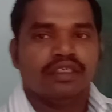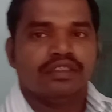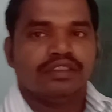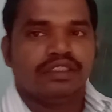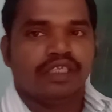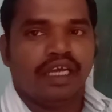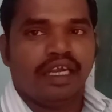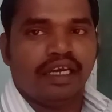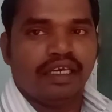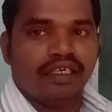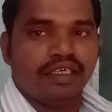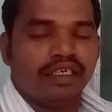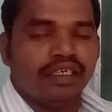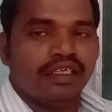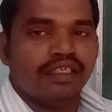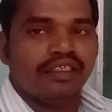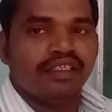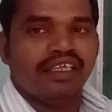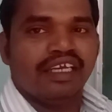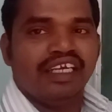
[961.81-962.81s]
Then
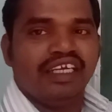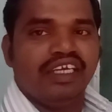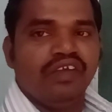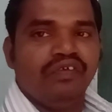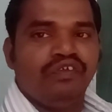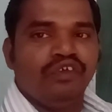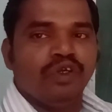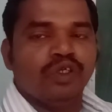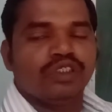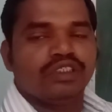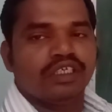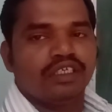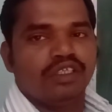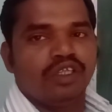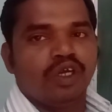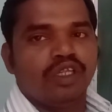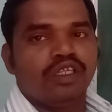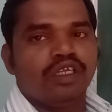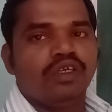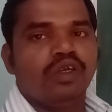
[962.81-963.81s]
the diffuses,
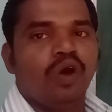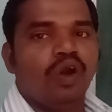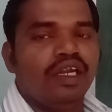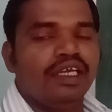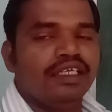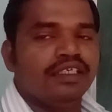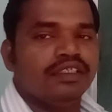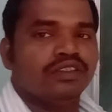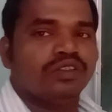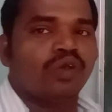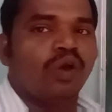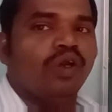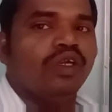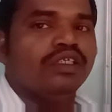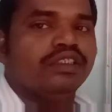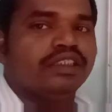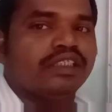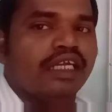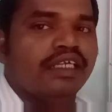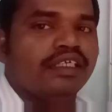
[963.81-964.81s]
the Dolly
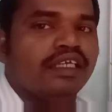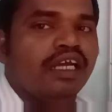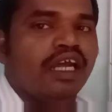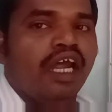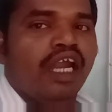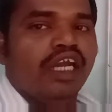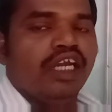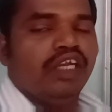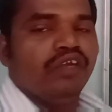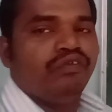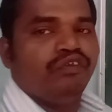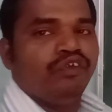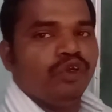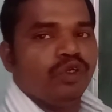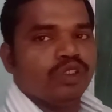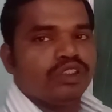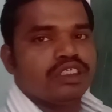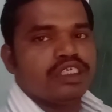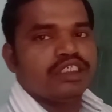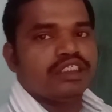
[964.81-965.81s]
solution
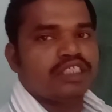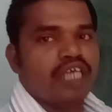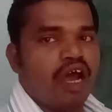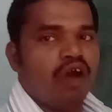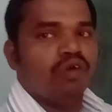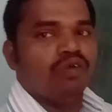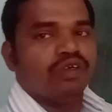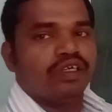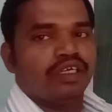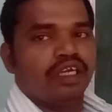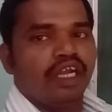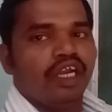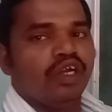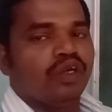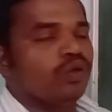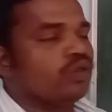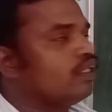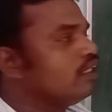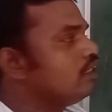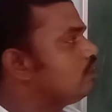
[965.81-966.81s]
diffuses out
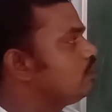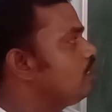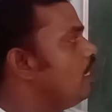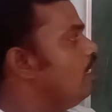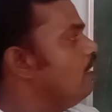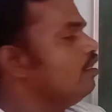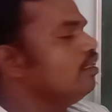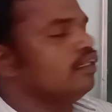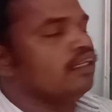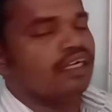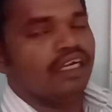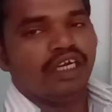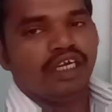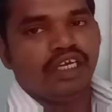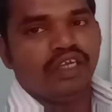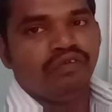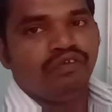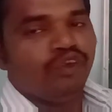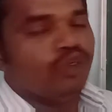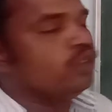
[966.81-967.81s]
into the cell,
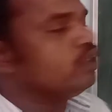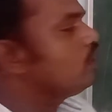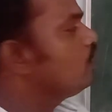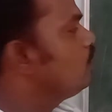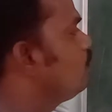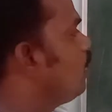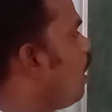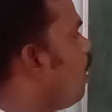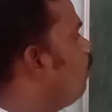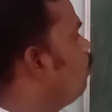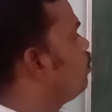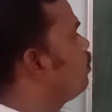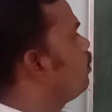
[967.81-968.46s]
diffusion out